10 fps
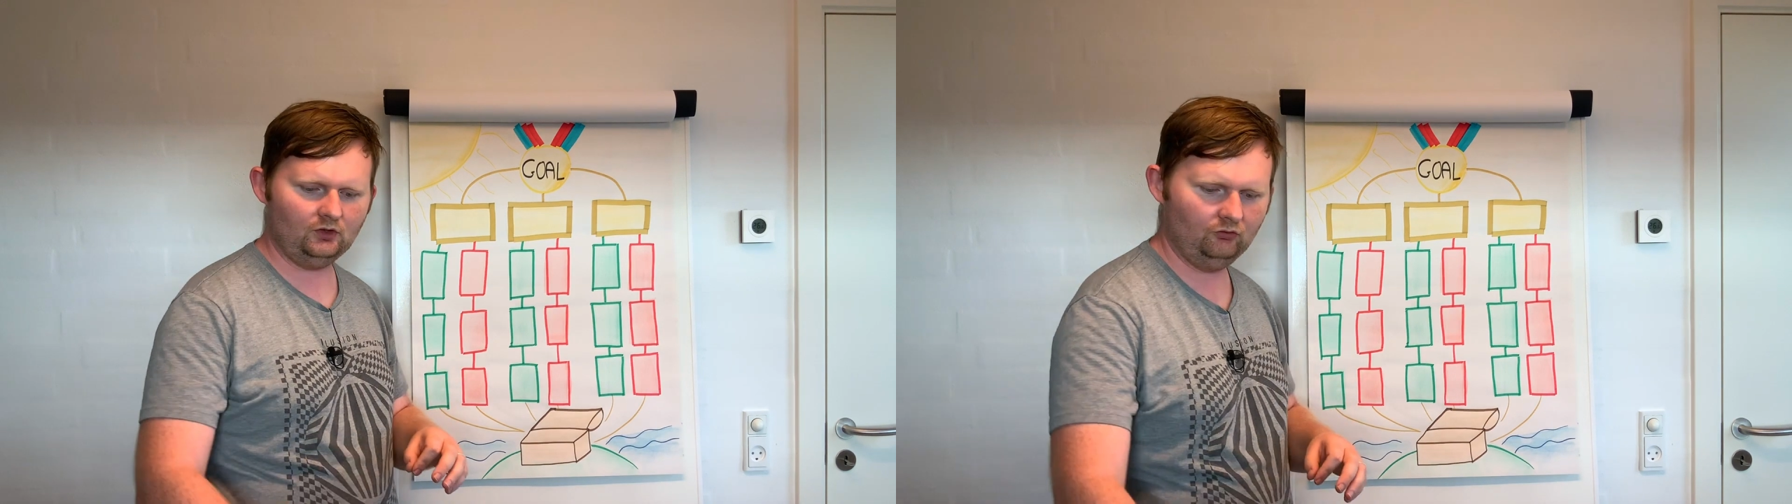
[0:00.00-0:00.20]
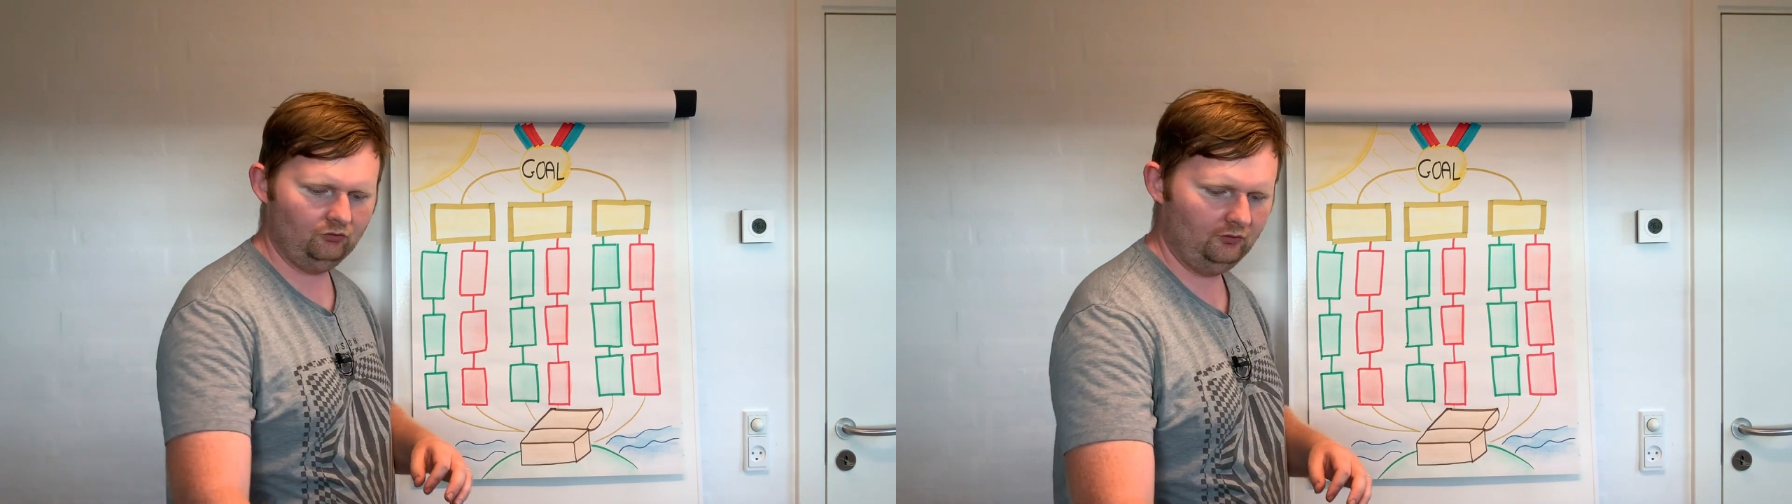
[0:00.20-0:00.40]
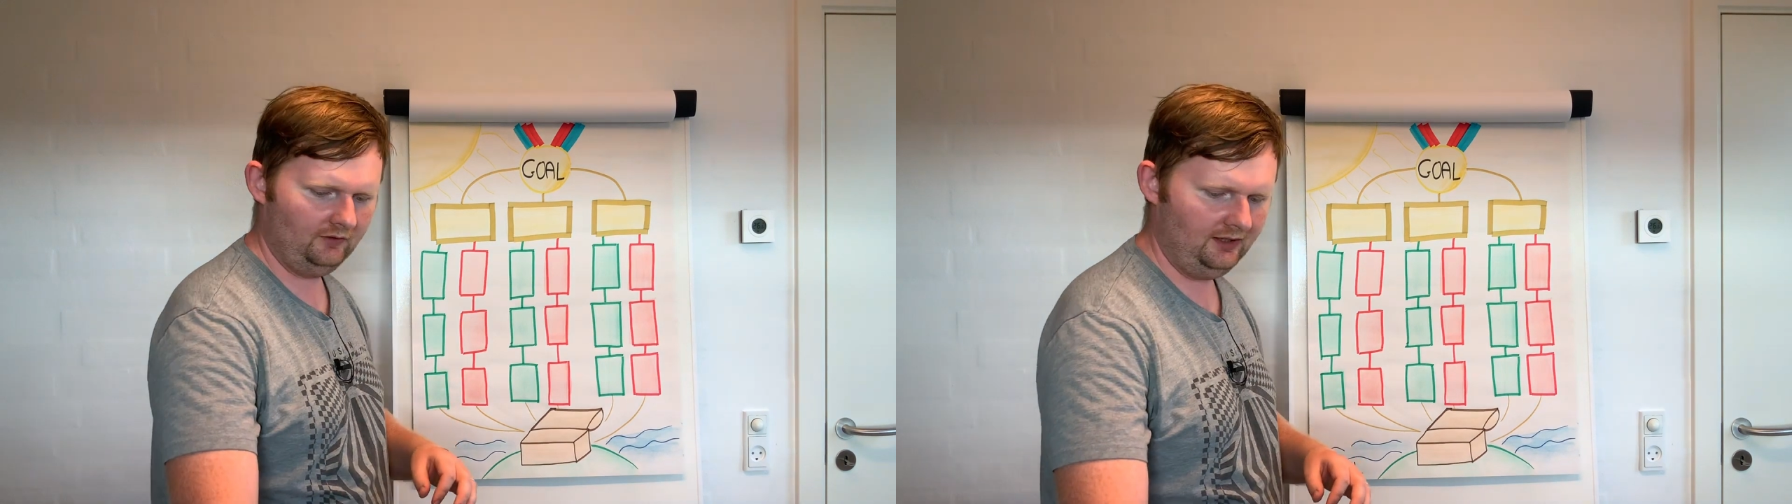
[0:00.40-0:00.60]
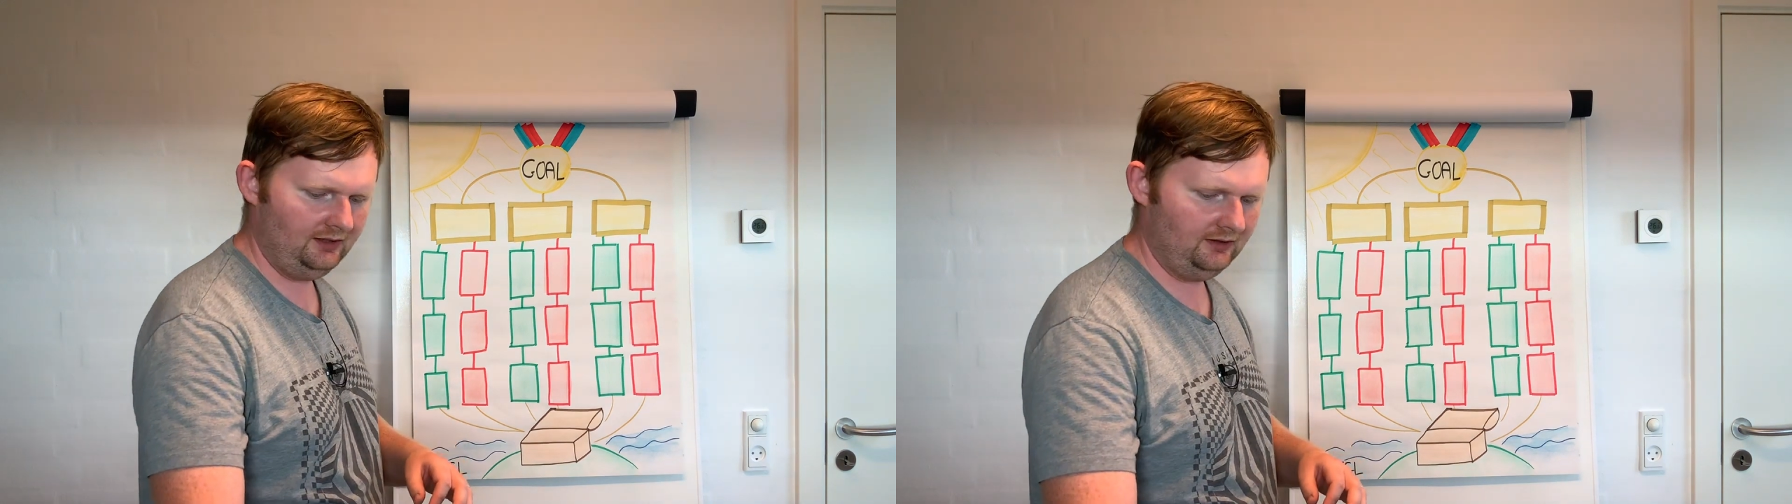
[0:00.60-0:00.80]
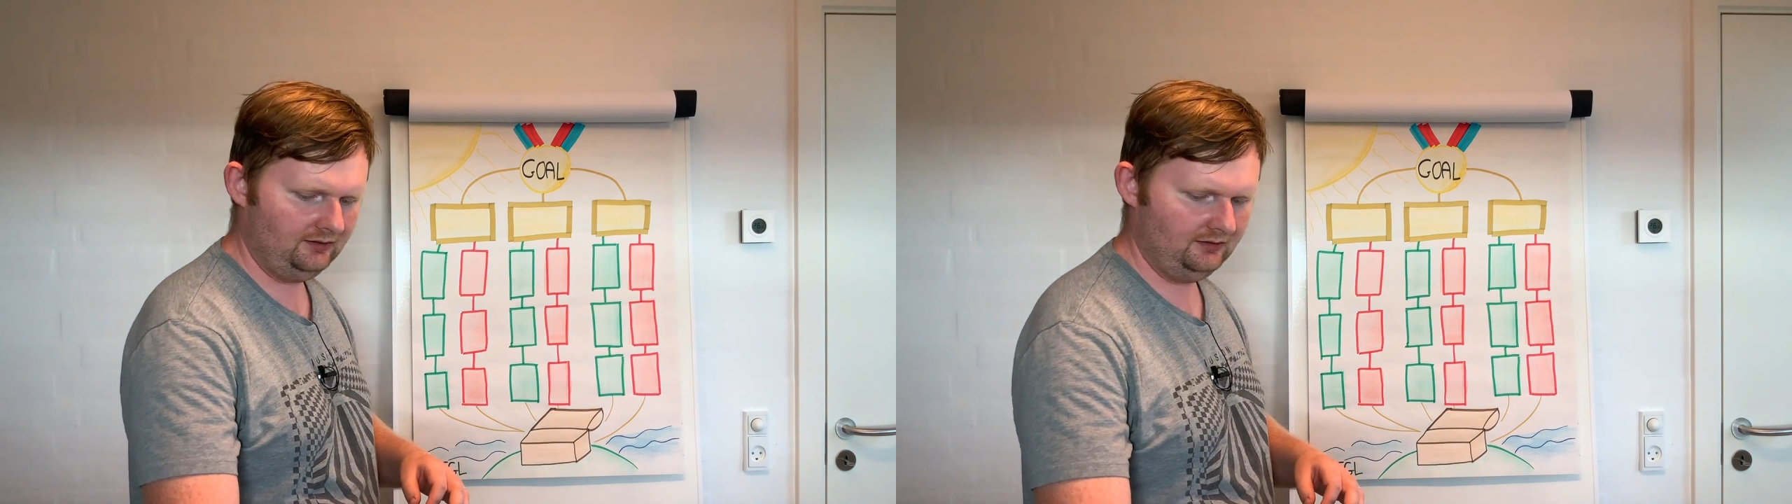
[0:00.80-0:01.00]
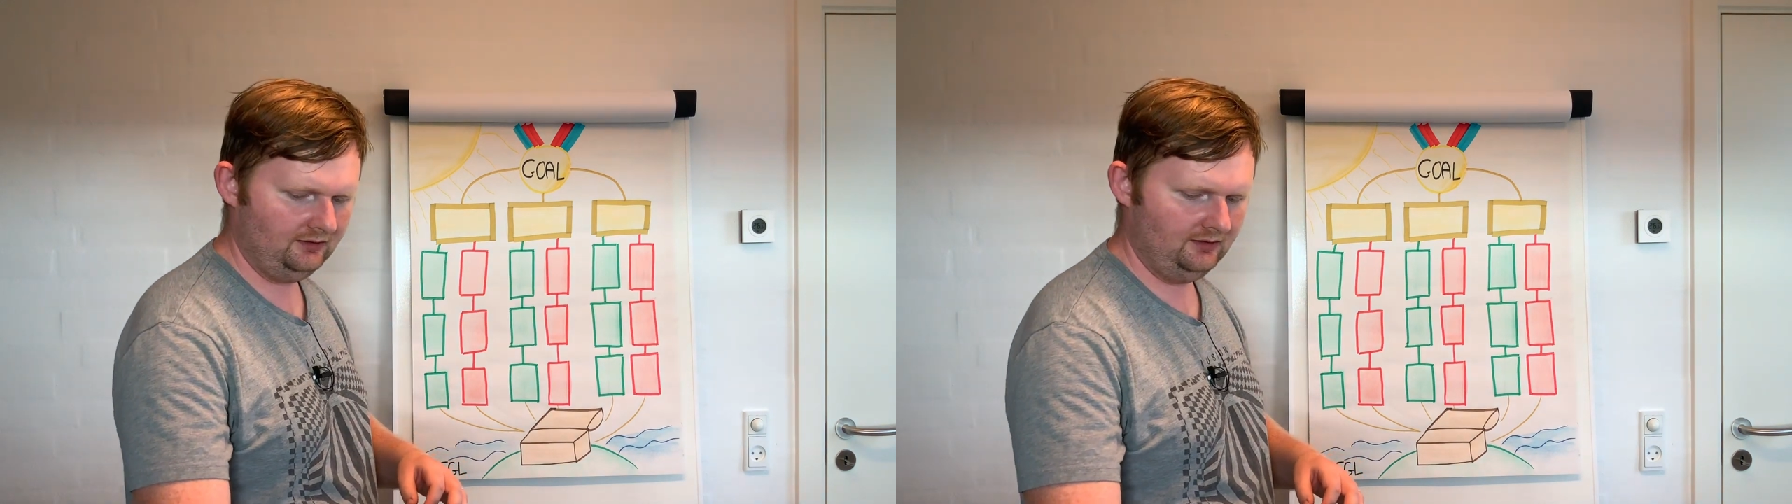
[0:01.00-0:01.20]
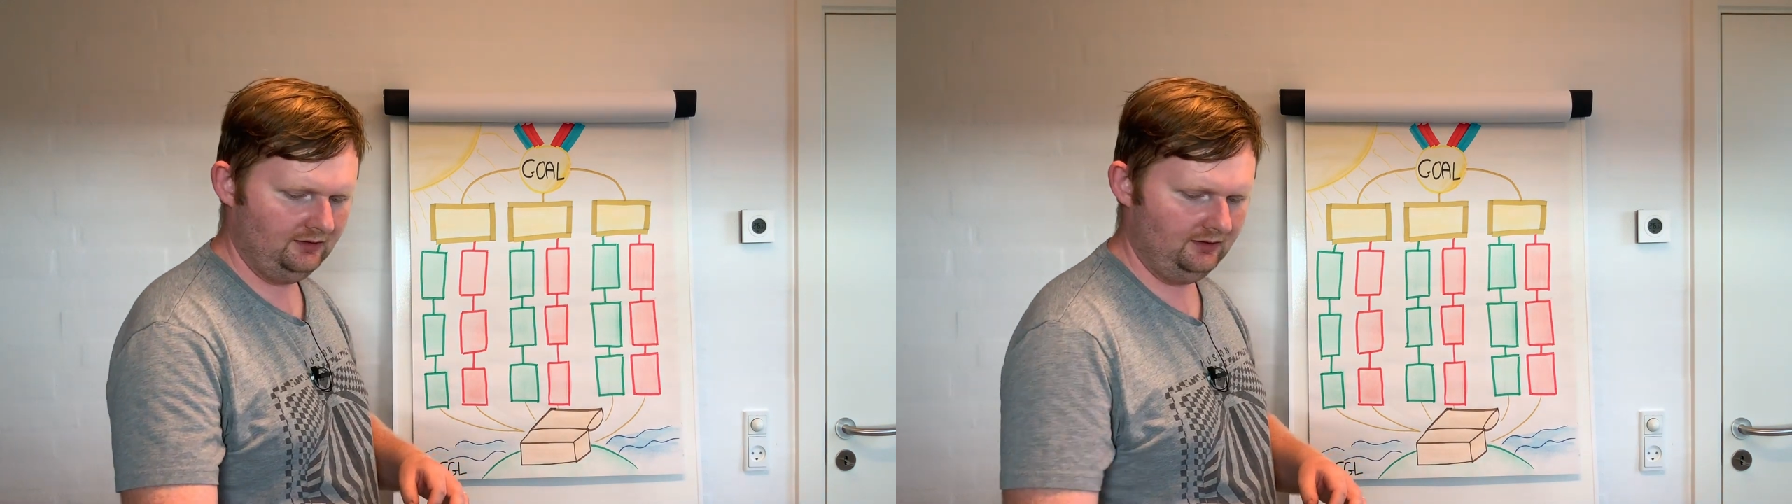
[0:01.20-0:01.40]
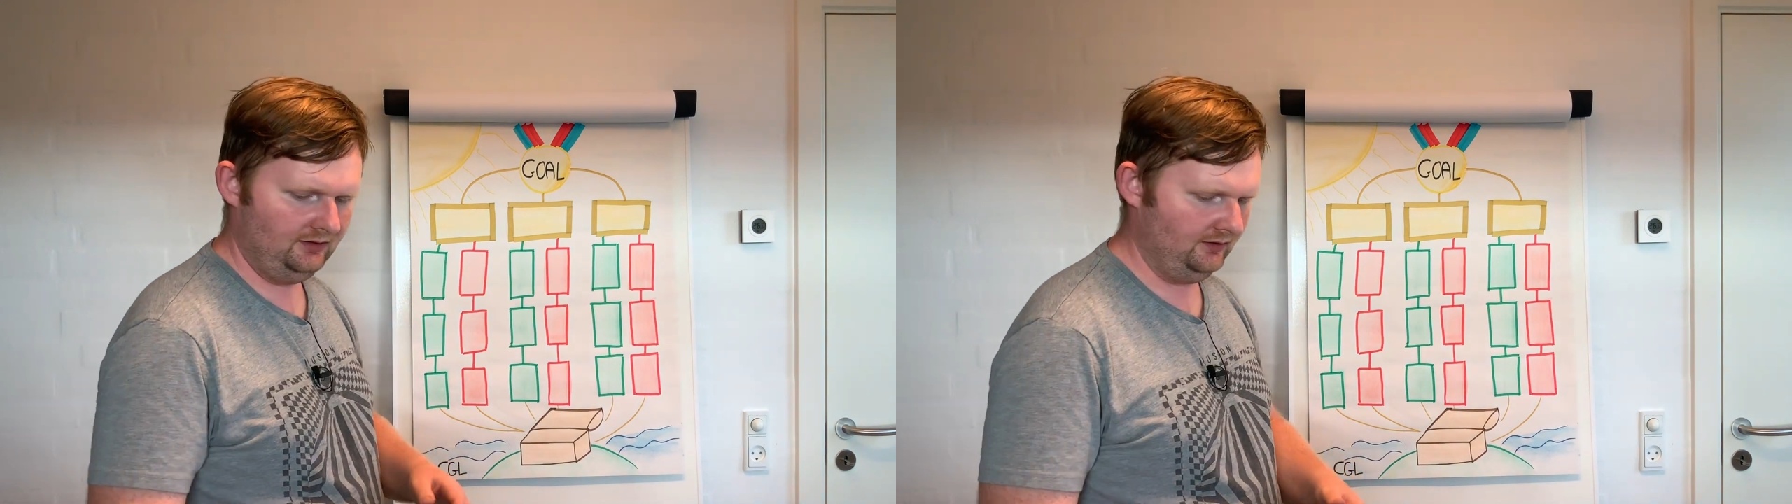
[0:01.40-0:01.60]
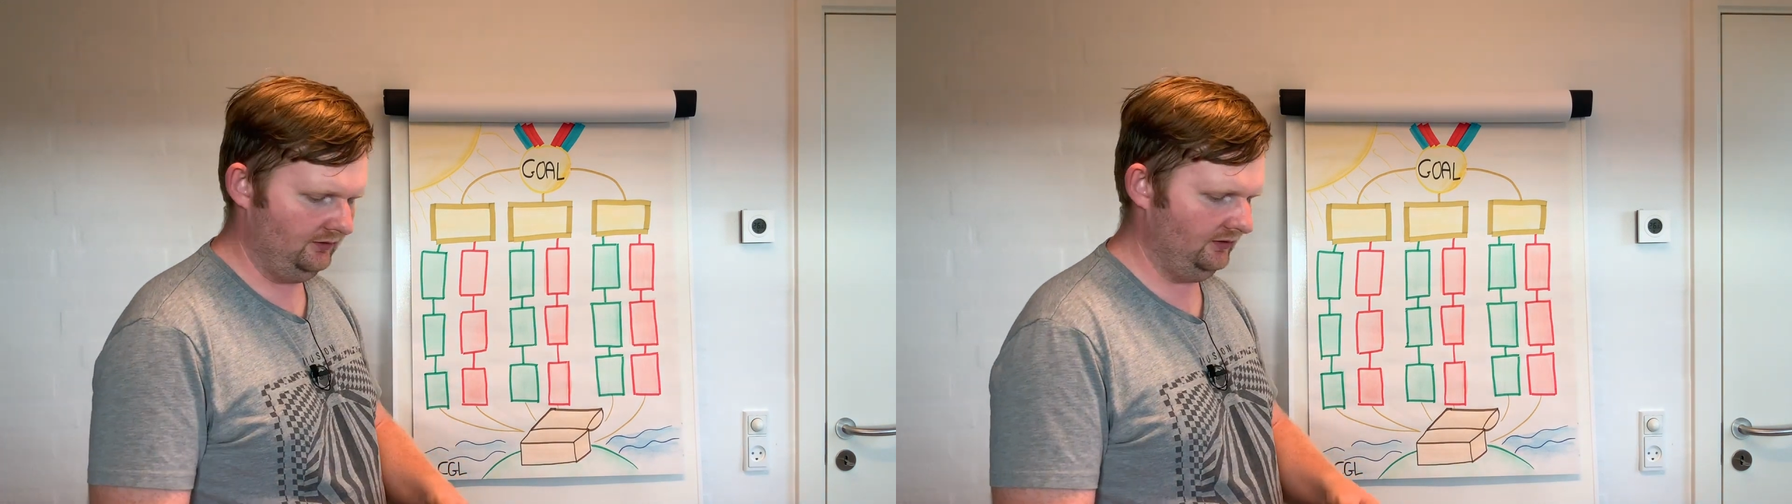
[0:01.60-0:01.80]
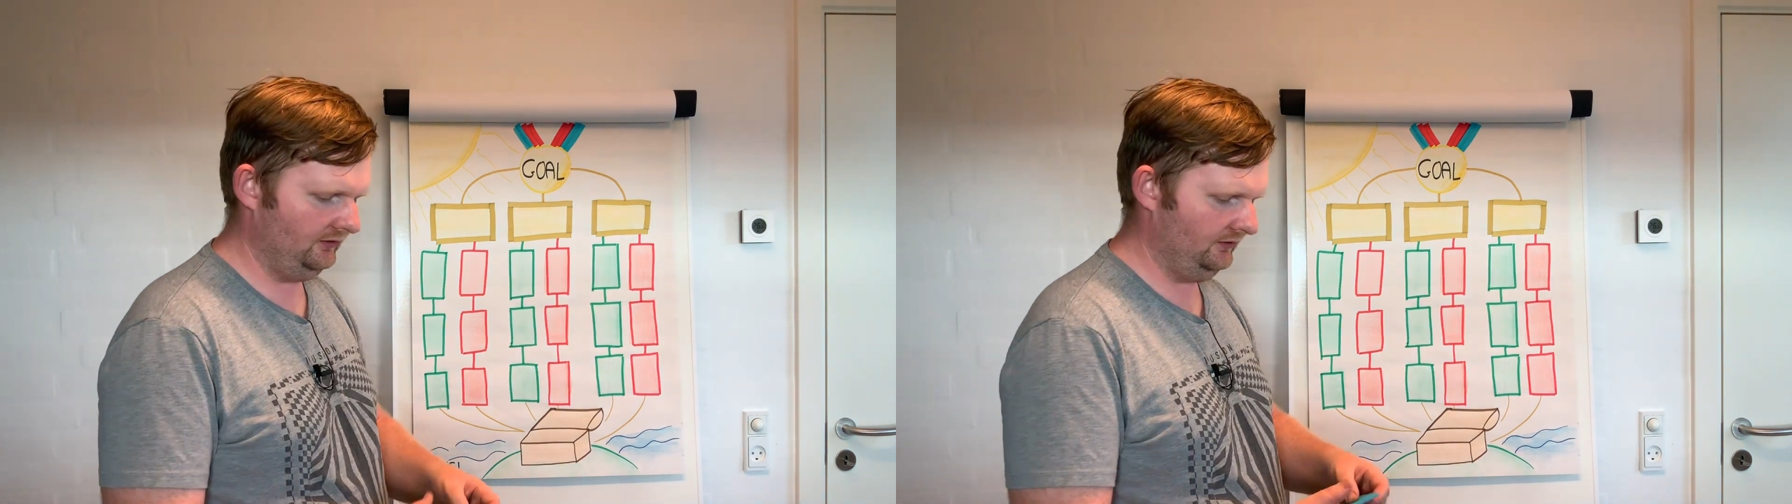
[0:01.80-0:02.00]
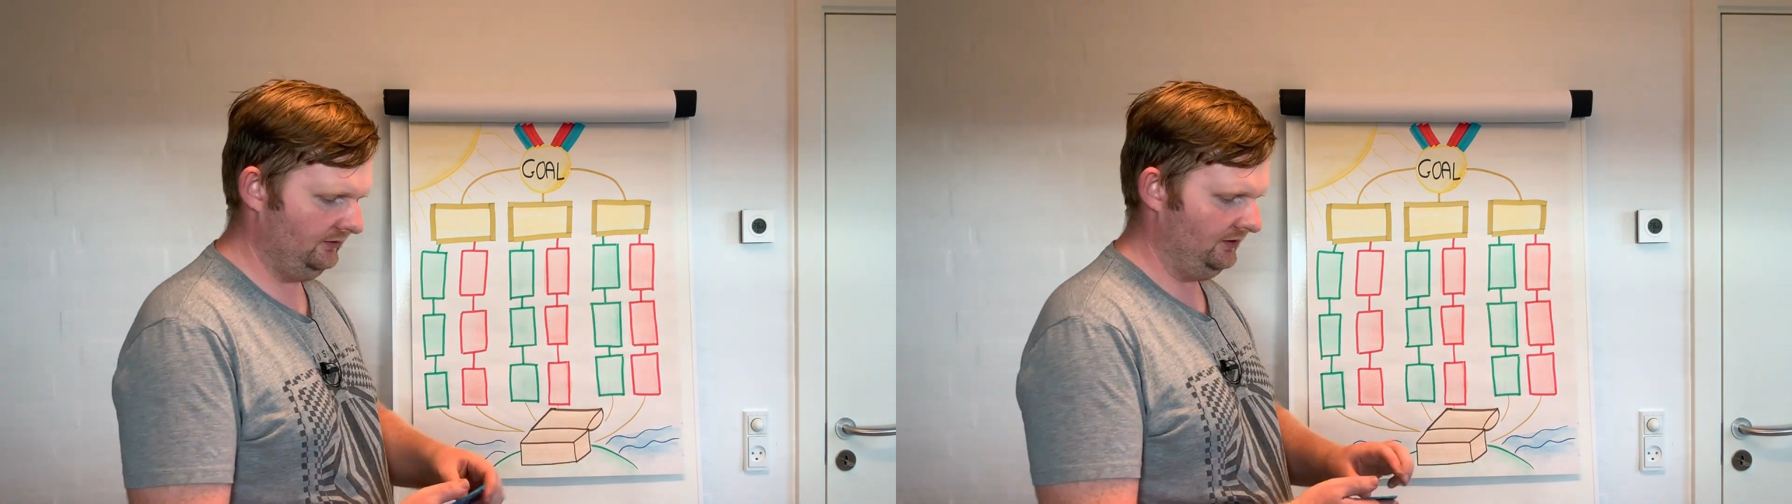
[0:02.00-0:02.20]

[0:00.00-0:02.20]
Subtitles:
to take this